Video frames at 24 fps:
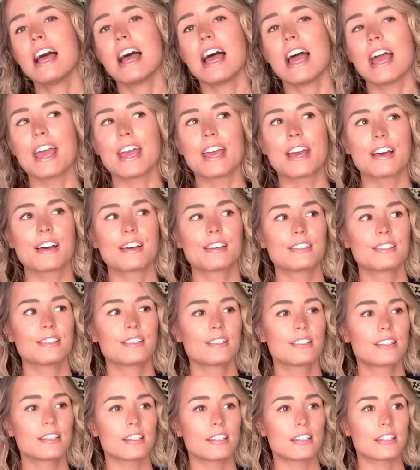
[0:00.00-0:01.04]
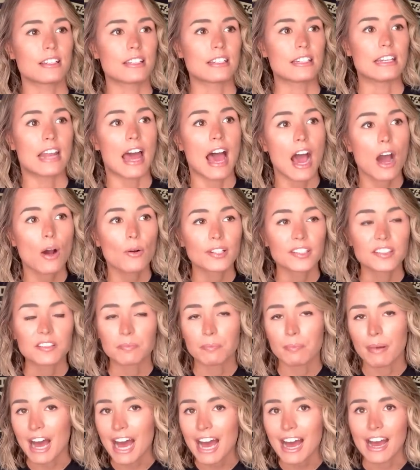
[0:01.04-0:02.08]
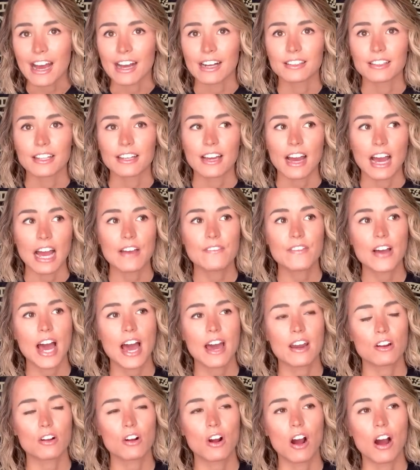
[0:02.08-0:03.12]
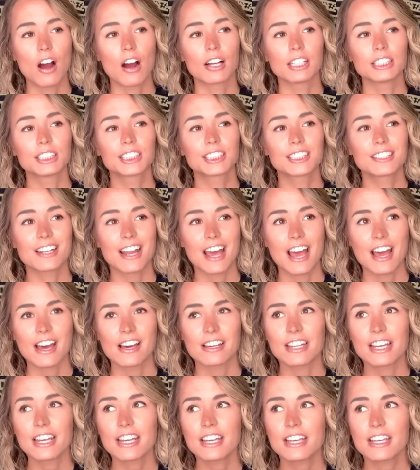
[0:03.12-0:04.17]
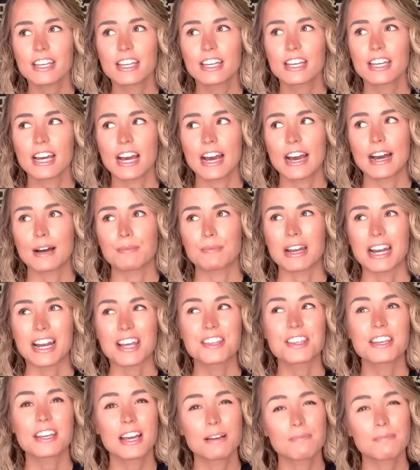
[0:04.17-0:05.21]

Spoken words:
And now it's back. Like, I've had a constant headache, and I think I